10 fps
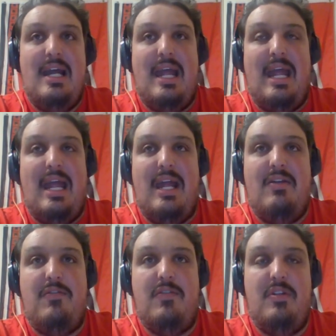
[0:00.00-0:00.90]

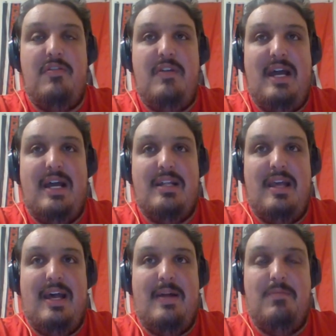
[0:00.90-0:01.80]
and for the fact
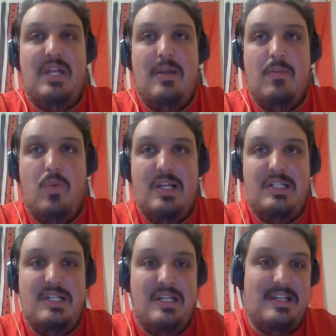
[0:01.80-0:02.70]
that he
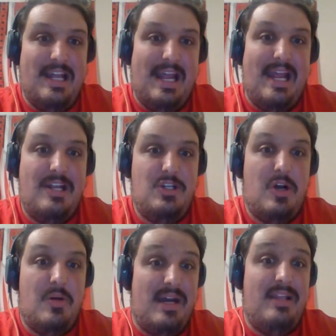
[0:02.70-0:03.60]
wasn't in the A H
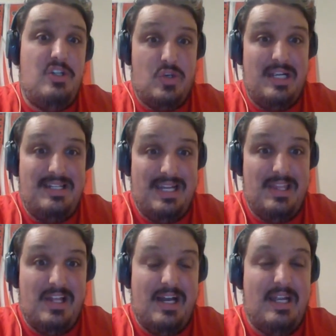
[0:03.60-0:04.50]
L by the trade
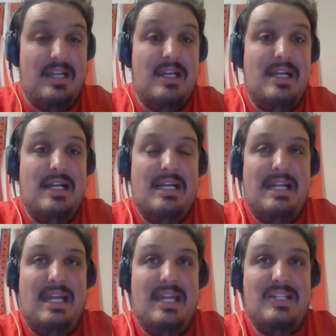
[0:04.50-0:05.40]
deadline,
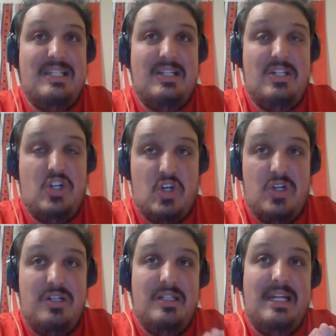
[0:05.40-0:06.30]
he is
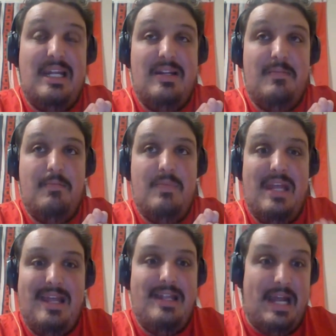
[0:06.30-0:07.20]
currently
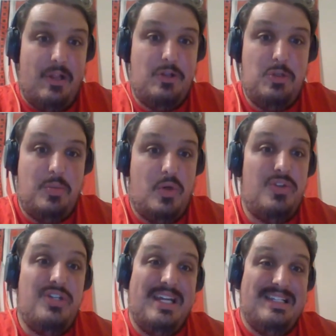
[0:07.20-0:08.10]

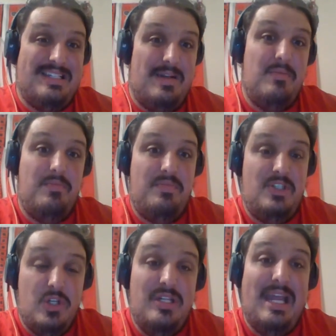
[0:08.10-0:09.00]
ineligible to get sent
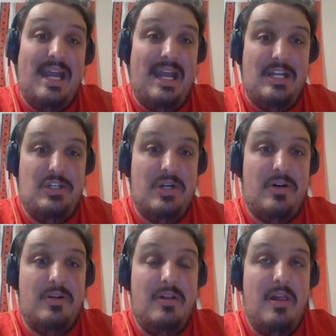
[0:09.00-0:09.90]
to the A H L.